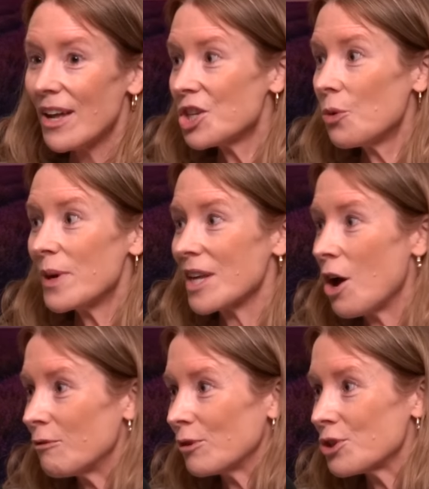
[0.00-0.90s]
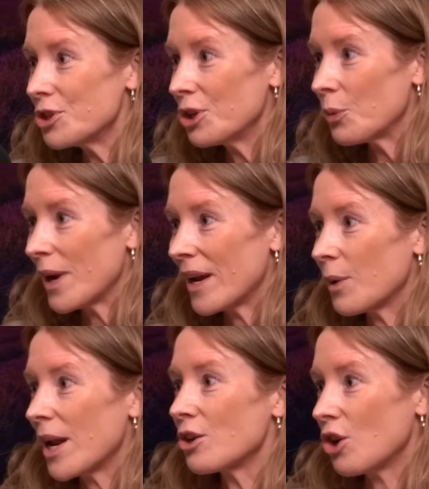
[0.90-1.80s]
That's always helpful too. When
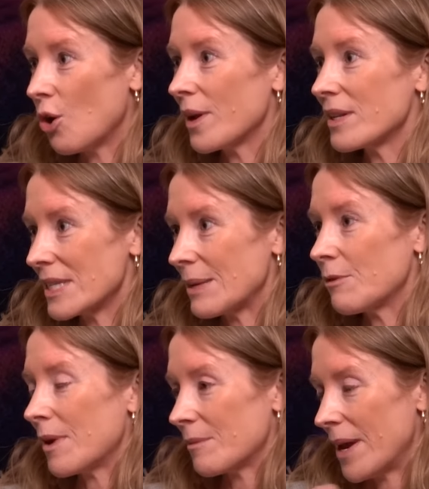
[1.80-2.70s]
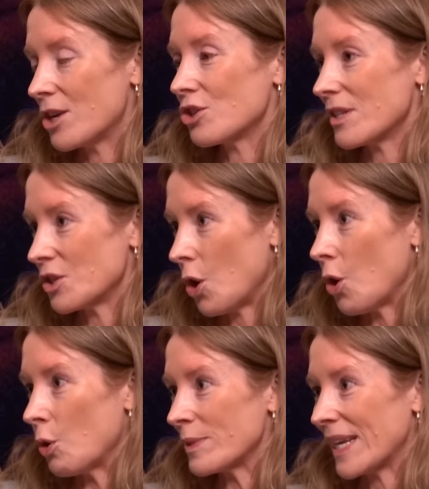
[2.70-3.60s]
I go into some of my patients'
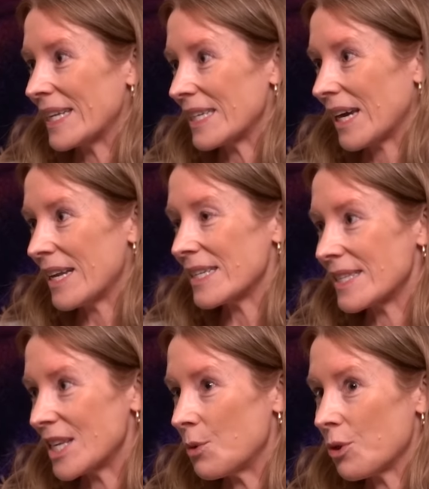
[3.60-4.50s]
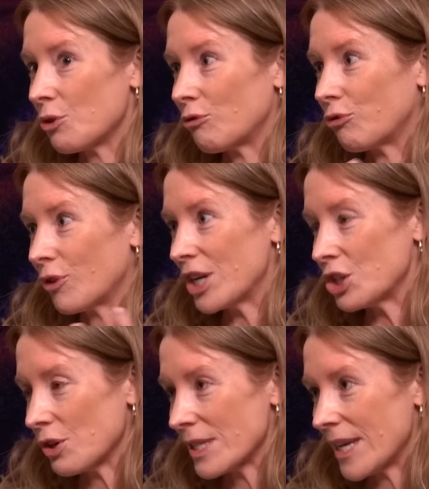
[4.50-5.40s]
homes, I get to kind of see what their
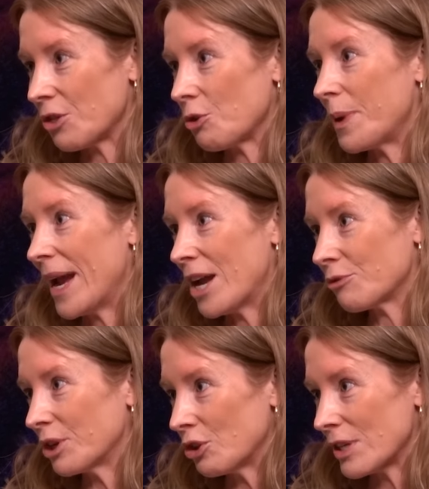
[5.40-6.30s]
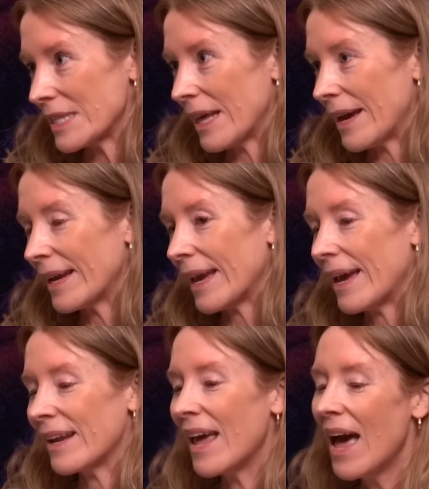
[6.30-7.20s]
fridge looks like, their pantry looks like.
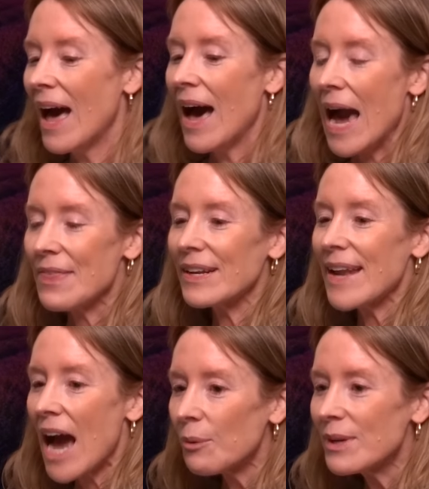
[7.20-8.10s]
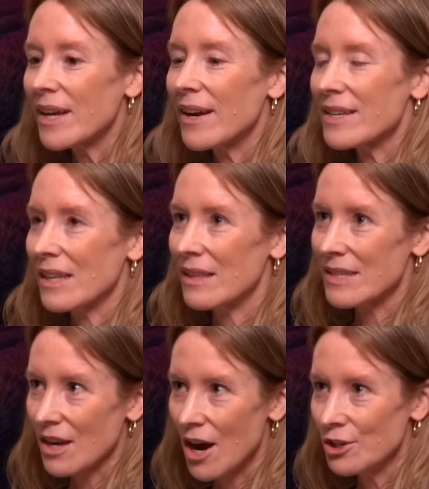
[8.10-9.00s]
And I think nowadays in
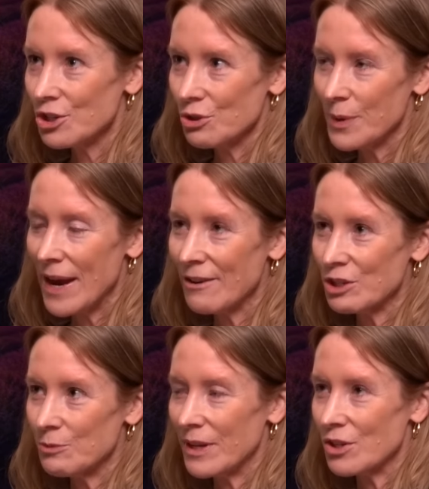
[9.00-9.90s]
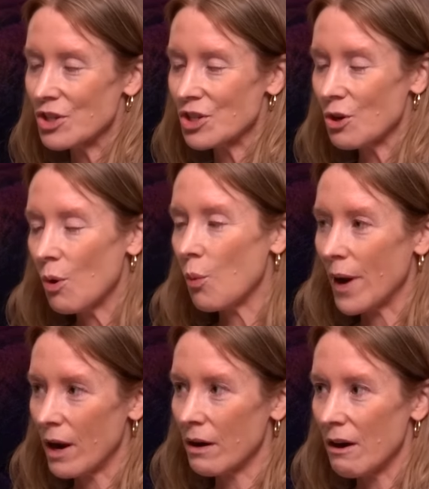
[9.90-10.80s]
this country, we have to be just so
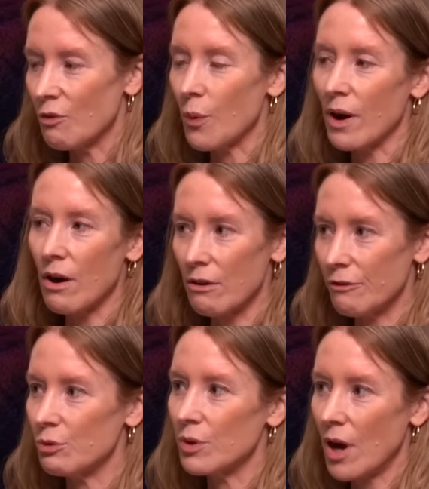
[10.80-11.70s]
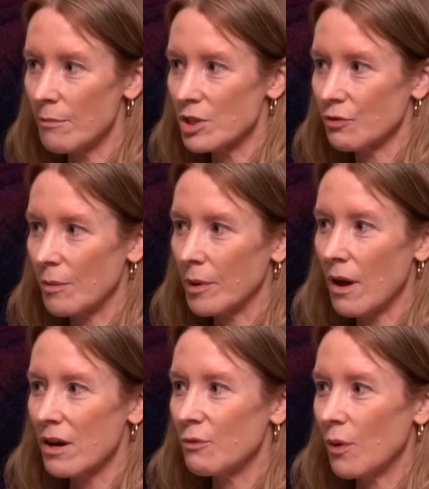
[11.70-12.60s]
aware of where our food comes from. A
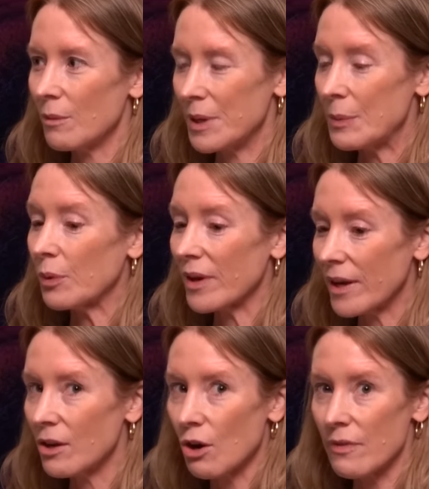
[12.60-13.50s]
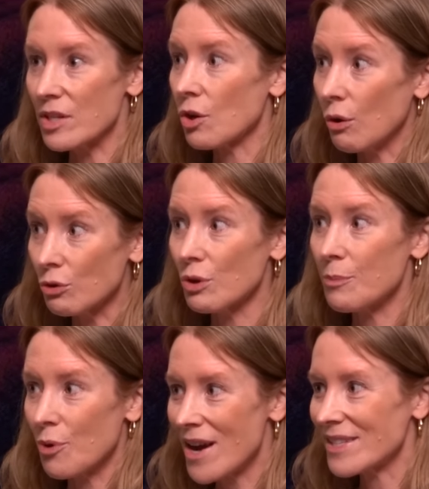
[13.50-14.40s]
lot of what people eat are these ultra
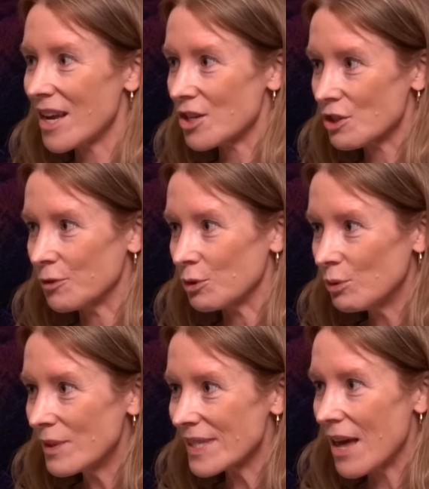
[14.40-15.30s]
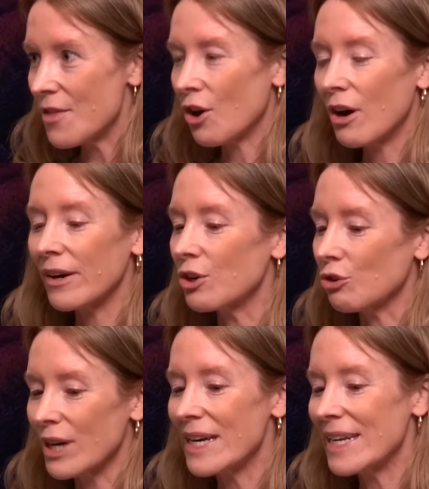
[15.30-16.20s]
processed foods, and there are
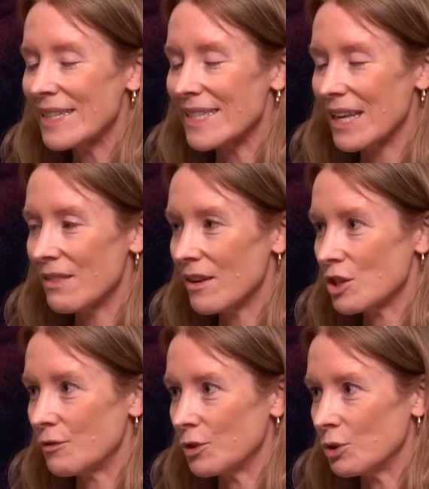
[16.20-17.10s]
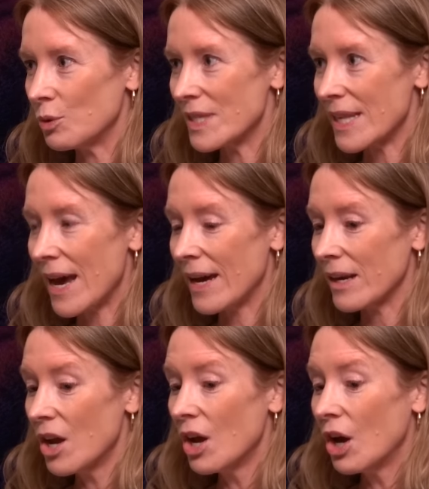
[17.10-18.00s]
ingredients in these foods
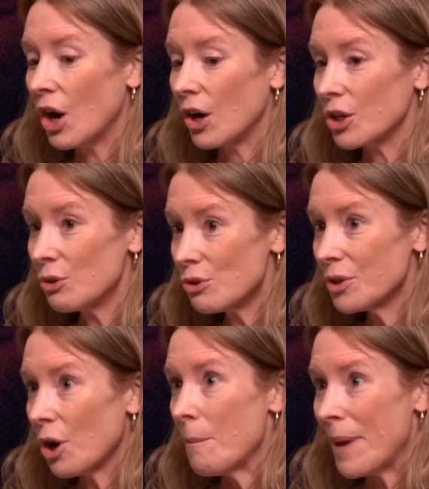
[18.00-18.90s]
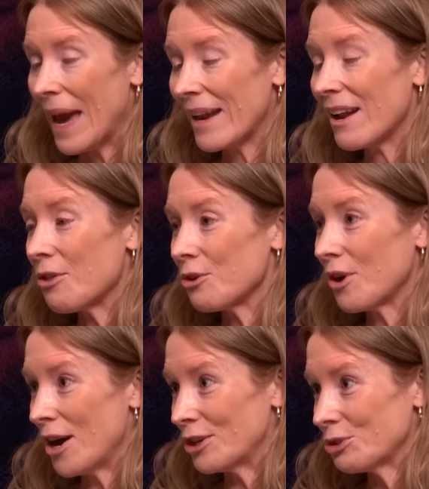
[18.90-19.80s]
that usually are banned in other
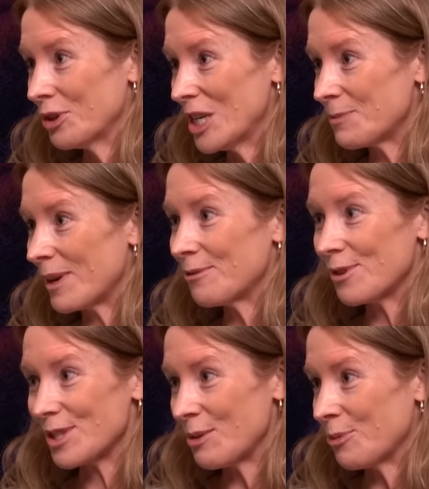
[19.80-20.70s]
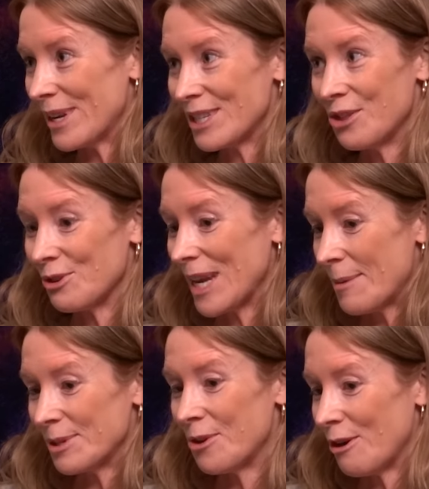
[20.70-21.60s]
countries, but for some reason they're
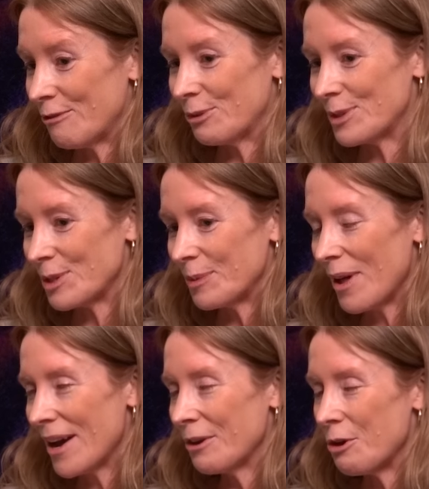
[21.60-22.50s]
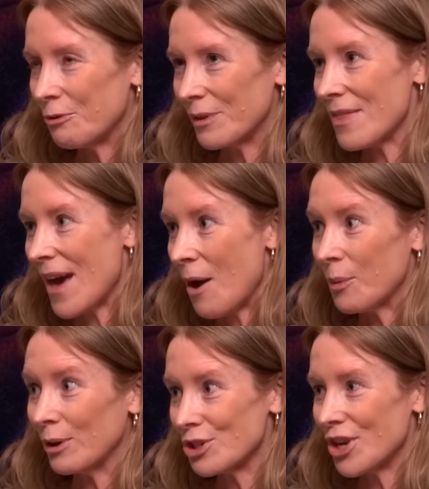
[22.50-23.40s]
kept in our food supply. Hopefully that
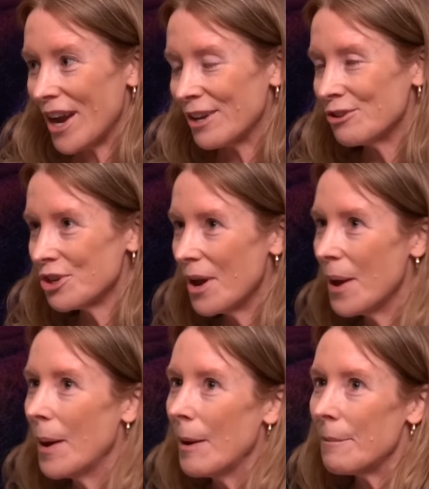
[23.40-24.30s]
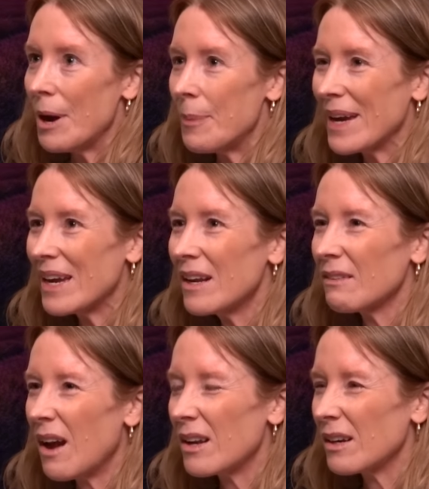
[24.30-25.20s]
will change. Yeah. But by eating
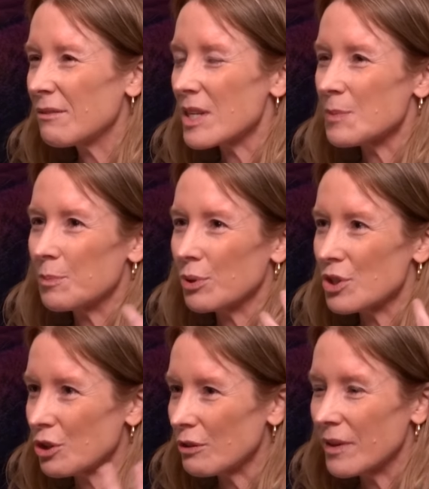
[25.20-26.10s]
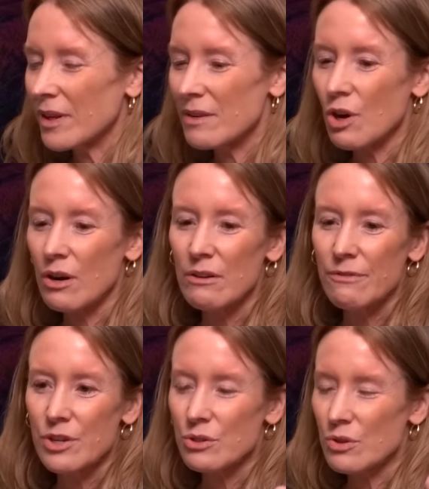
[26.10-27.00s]
a lot of these preservatives,
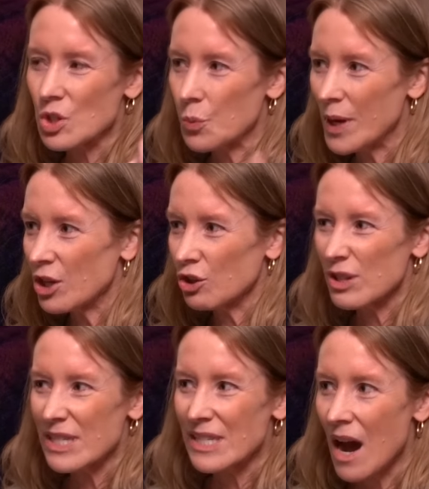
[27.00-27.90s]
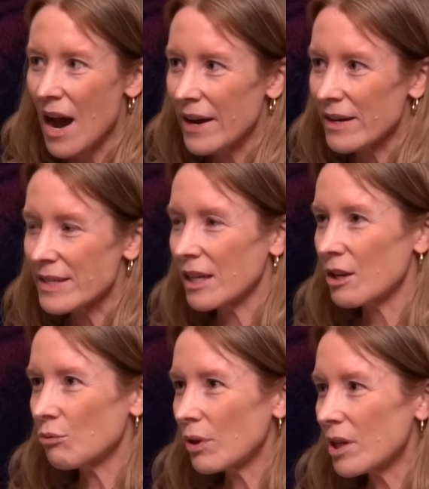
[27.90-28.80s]
artificial sweeteners, dyes, it
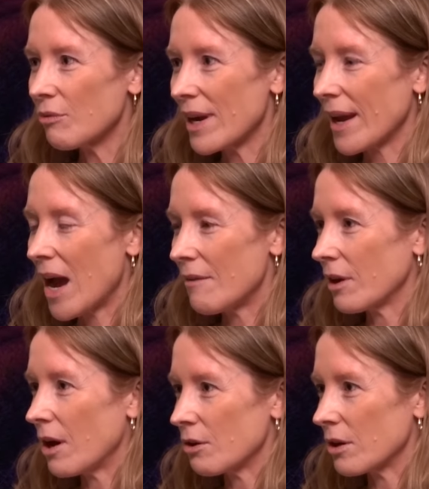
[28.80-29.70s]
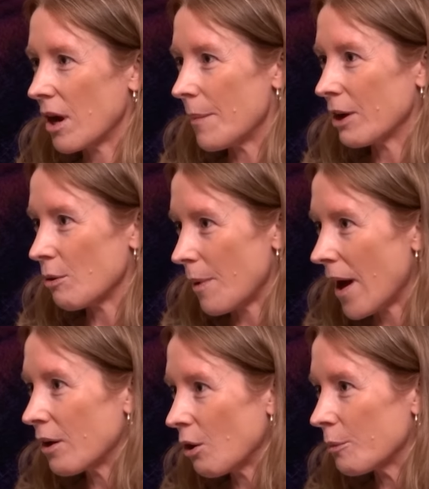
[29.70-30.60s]
can really wreak havoc on our gut
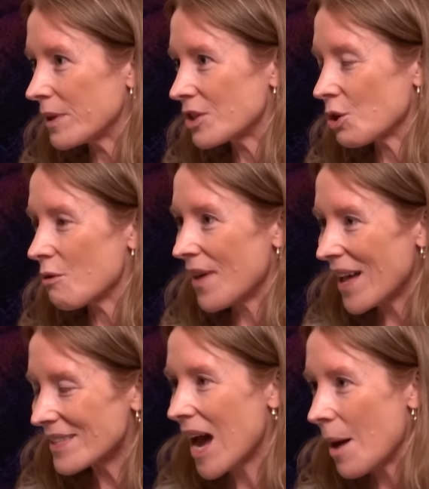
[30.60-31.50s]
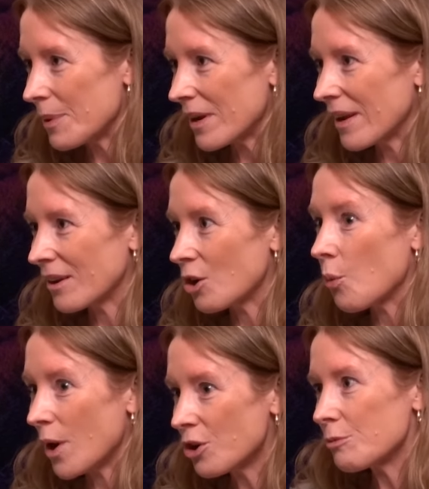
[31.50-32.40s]
microbiome. And so if that's happening, no
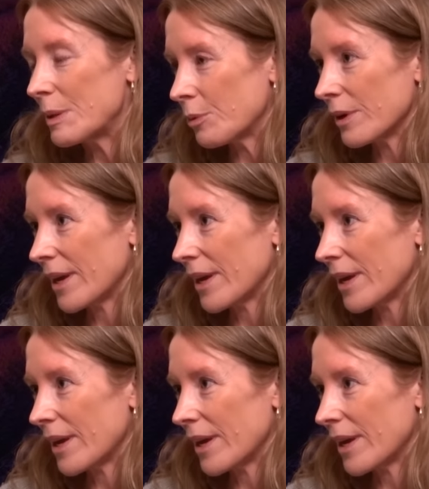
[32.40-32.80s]
wonder people